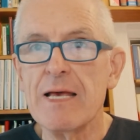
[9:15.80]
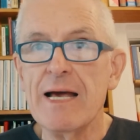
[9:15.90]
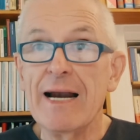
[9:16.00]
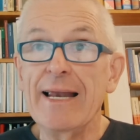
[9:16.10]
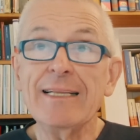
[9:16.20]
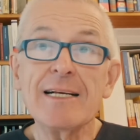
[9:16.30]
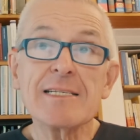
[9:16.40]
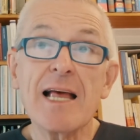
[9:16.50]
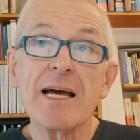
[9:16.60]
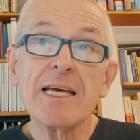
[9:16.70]
Let us
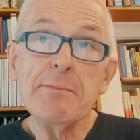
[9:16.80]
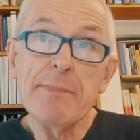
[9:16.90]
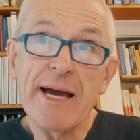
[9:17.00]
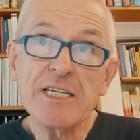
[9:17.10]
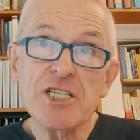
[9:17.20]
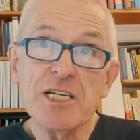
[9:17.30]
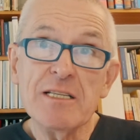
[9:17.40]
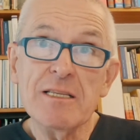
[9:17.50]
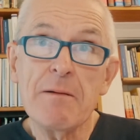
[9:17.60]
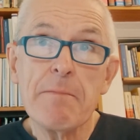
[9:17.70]

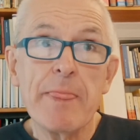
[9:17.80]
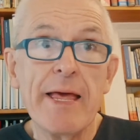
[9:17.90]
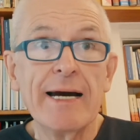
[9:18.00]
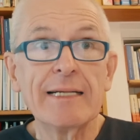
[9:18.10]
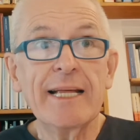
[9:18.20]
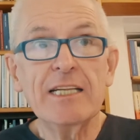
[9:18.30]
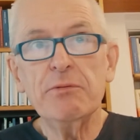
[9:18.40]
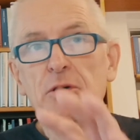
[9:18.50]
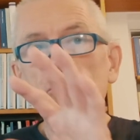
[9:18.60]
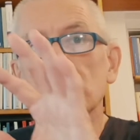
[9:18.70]
imagine that we
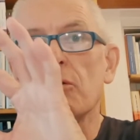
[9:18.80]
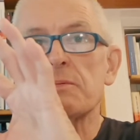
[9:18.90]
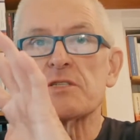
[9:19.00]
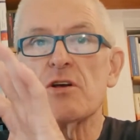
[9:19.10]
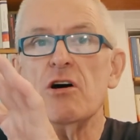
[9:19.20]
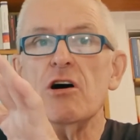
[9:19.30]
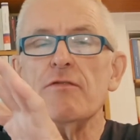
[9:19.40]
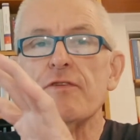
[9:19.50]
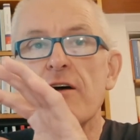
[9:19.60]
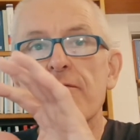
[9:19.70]
could
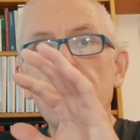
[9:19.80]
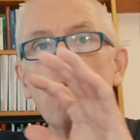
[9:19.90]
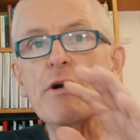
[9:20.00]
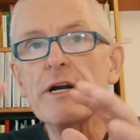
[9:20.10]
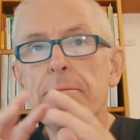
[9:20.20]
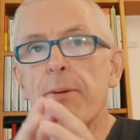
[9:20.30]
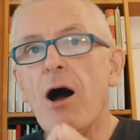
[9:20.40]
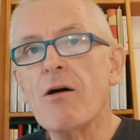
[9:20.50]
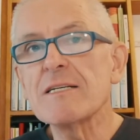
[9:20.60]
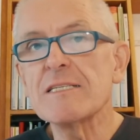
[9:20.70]
observe a foreign
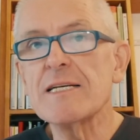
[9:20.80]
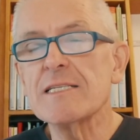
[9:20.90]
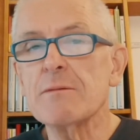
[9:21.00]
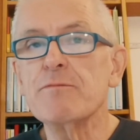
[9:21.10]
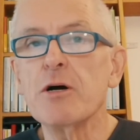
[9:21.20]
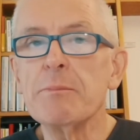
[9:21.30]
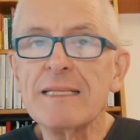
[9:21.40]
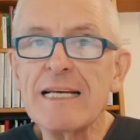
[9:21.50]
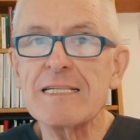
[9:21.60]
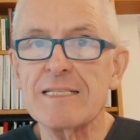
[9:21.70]
power system from a
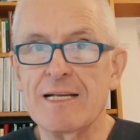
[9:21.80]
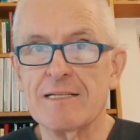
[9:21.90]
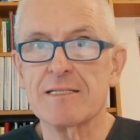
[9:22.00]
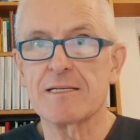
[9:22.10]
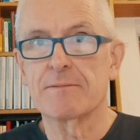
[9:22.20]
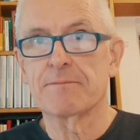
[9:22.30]
distance.